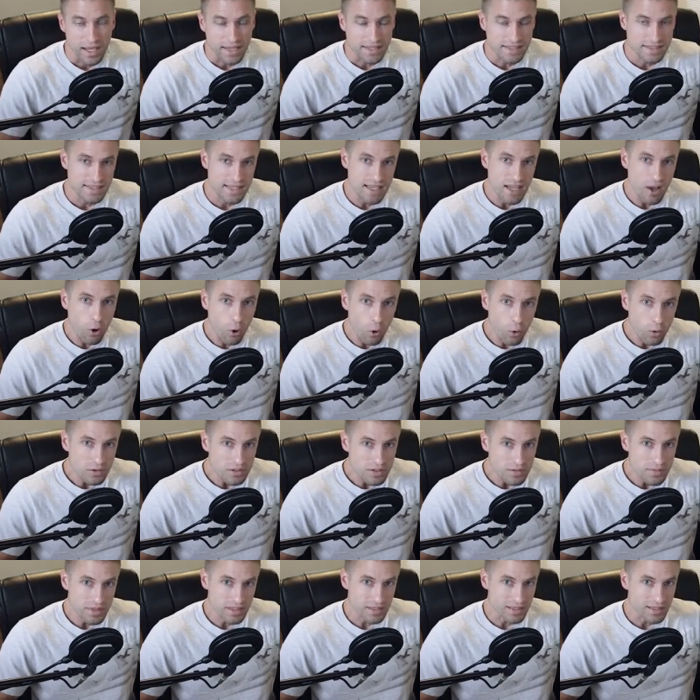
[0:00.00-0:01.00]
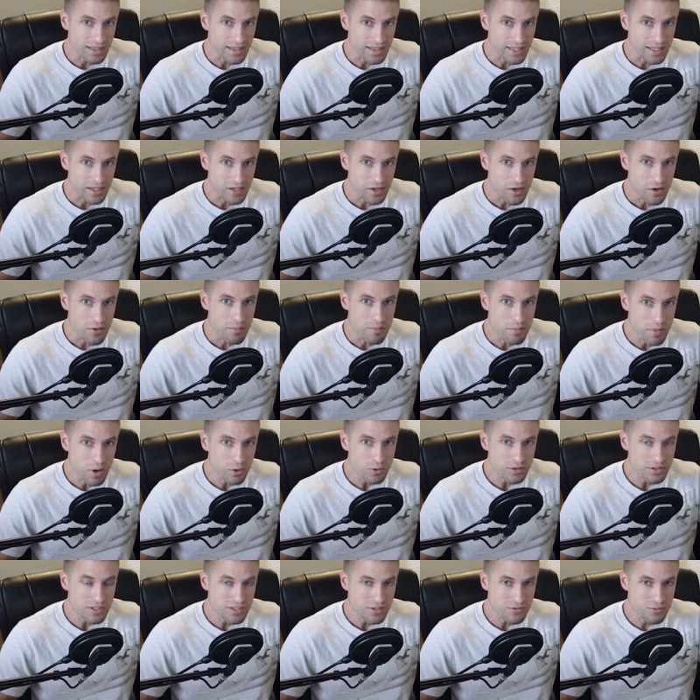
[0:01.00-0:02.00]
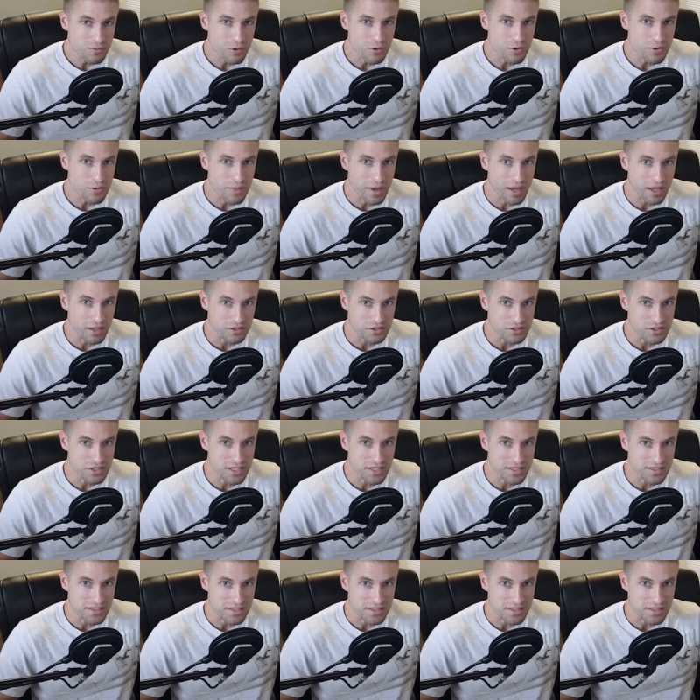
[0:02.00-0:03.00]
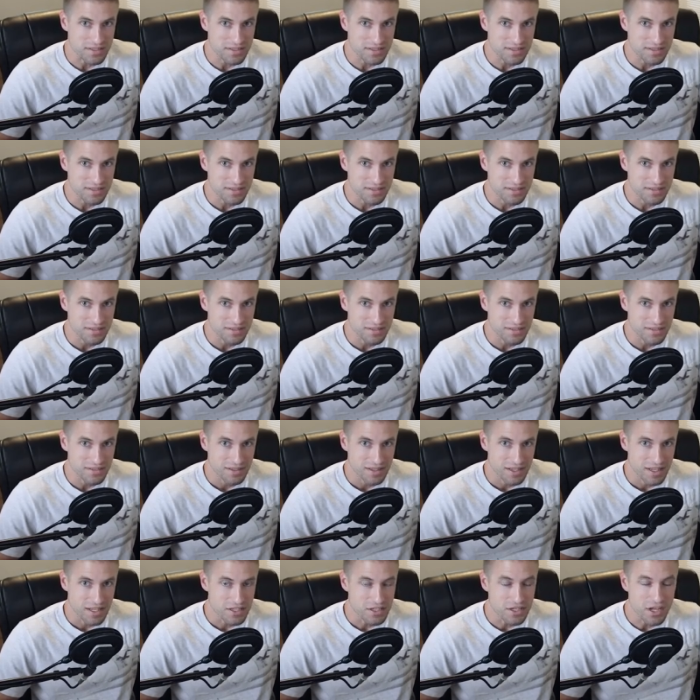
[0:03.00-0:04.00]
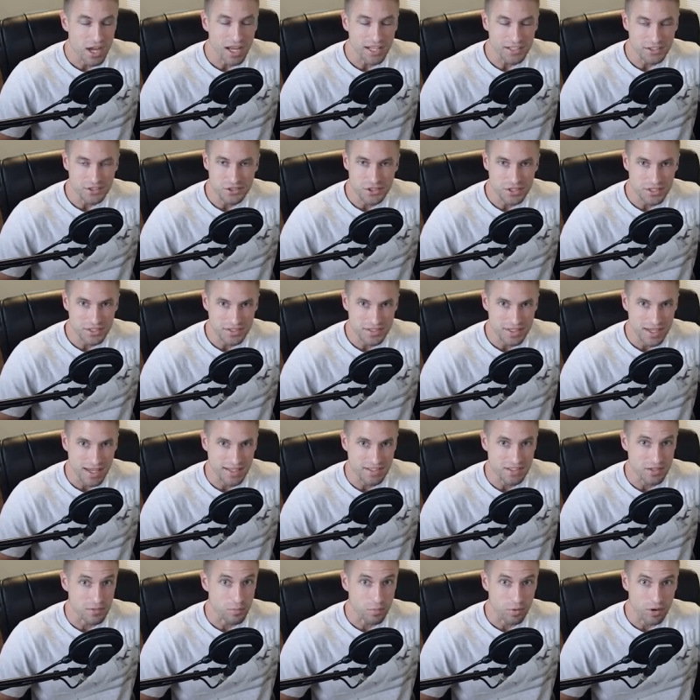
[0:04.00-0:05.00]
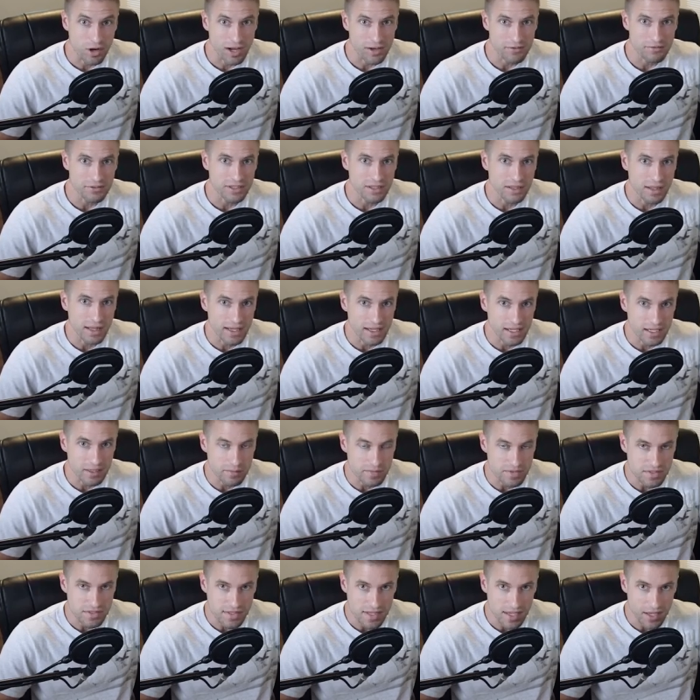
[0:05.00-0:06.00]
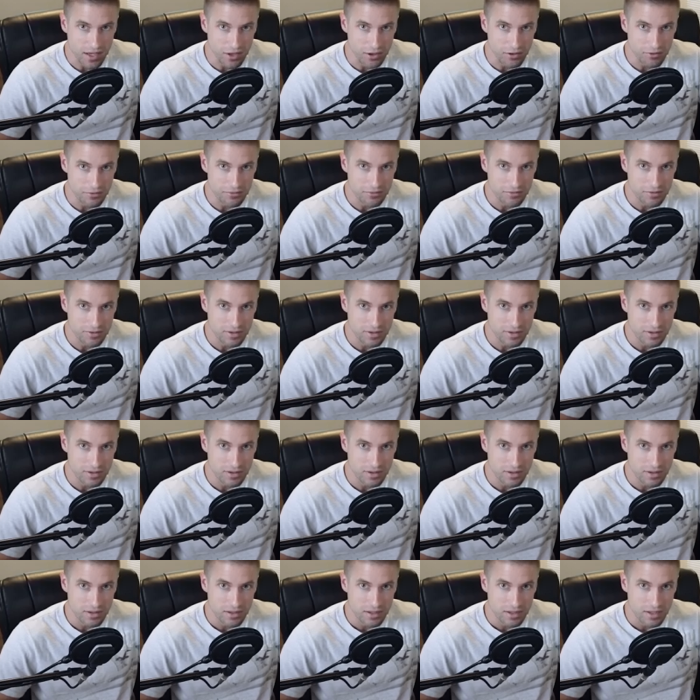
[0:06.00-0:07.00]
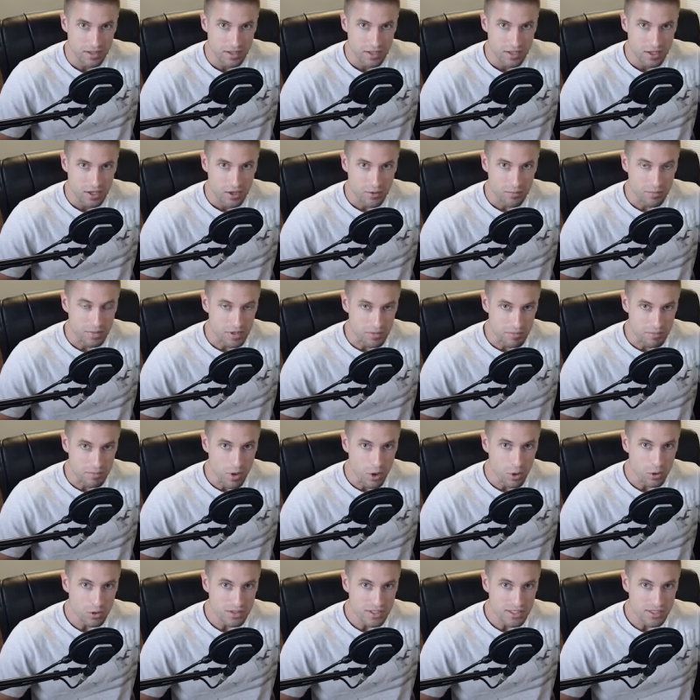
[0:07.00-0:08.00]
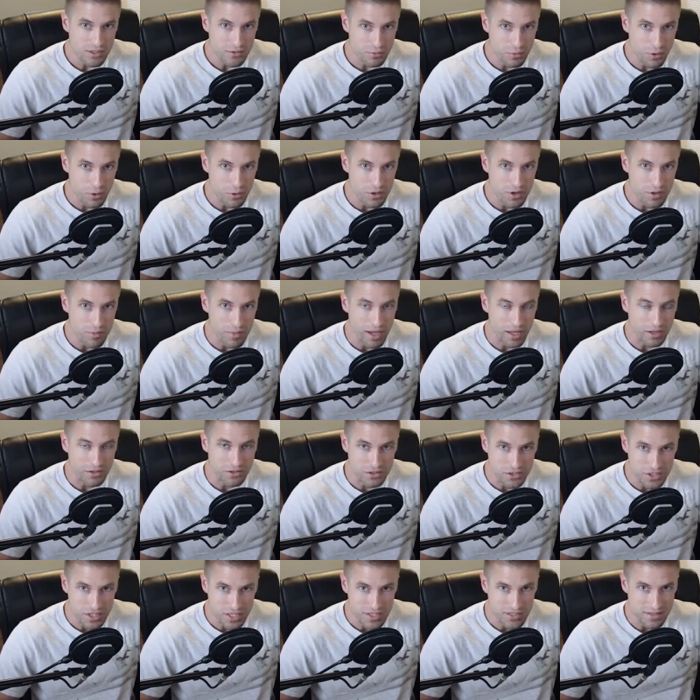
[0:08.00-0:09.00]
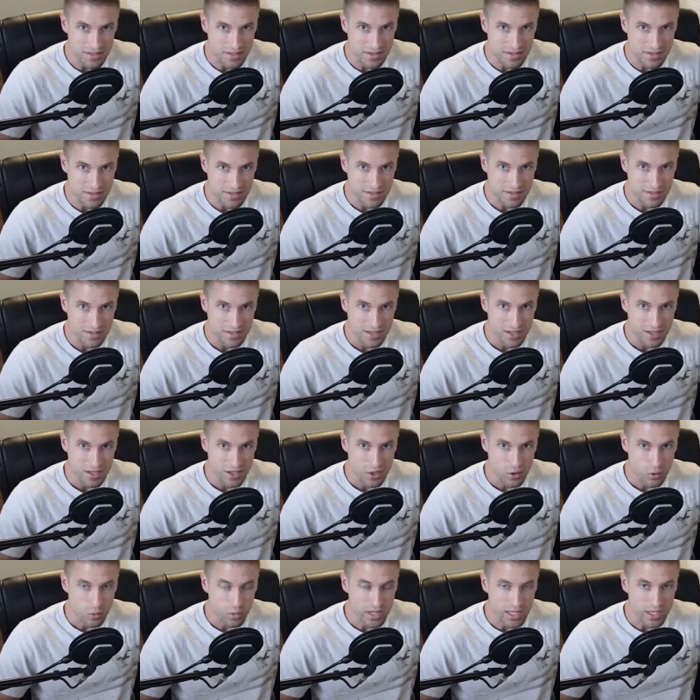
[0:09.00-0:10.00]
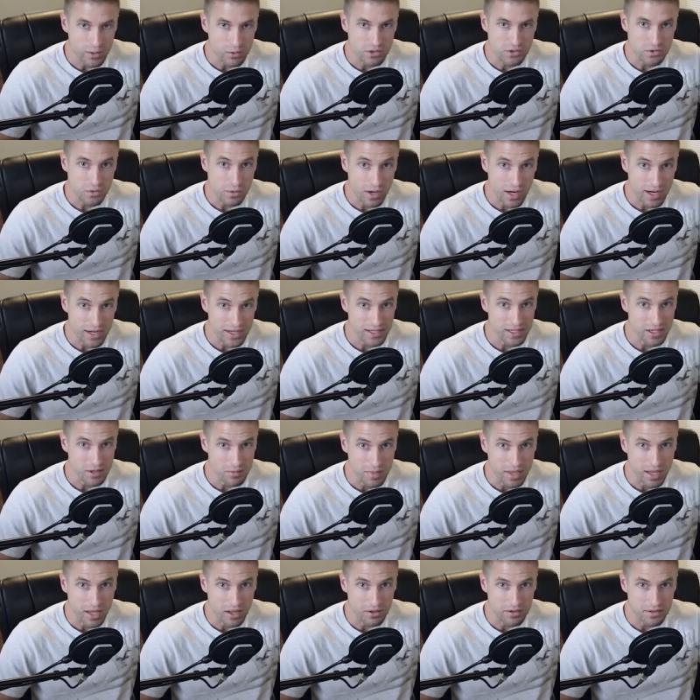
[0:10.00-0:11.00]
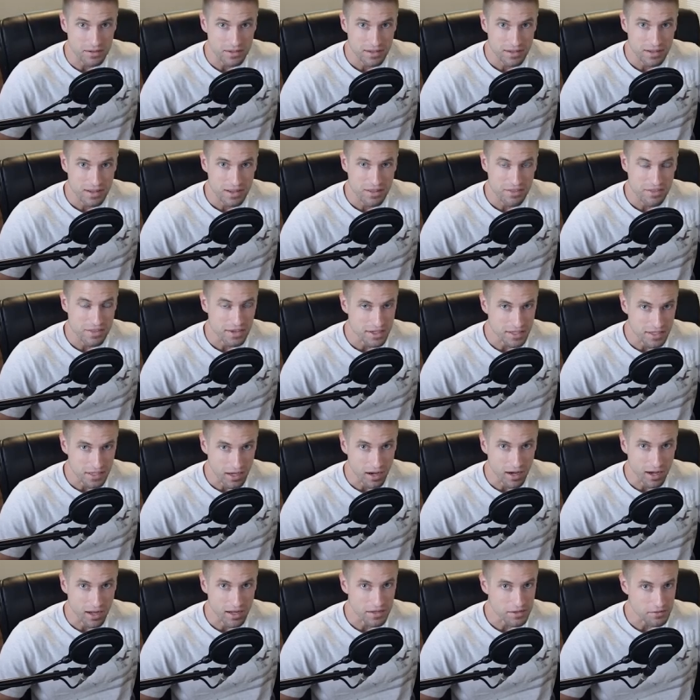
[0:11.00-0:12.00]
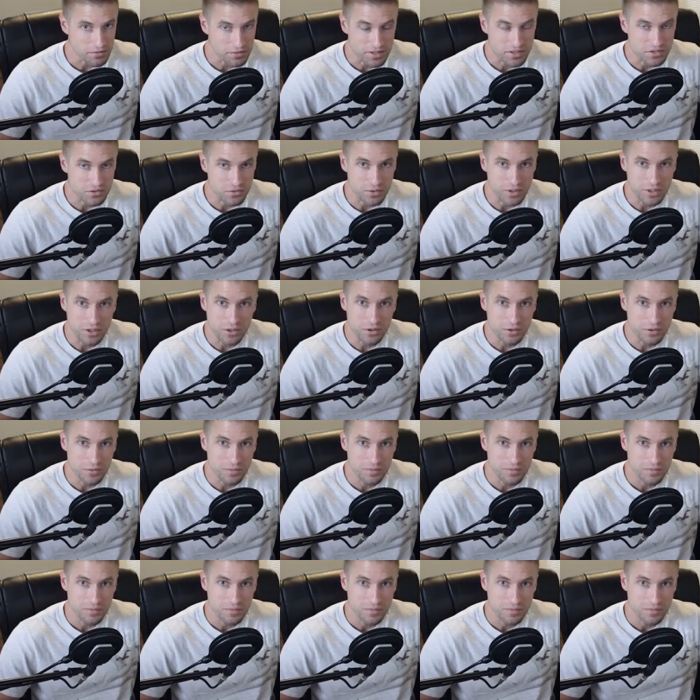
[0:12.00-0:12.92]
See, ultimately, Moses wrote about Jesus not just as a prophet like himself, but Moses wrote about Jesus when he was writing about the God of Israel.